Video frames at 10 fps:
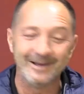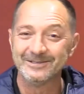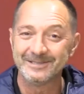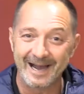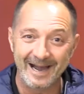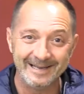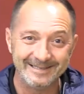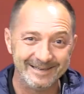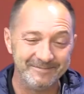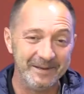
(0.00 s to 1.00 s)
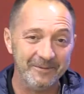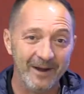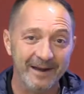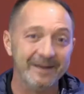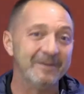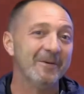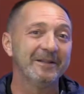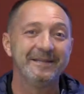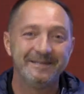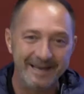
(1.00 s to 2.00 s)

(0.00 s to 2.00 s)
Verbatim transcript: those tires have been running, what the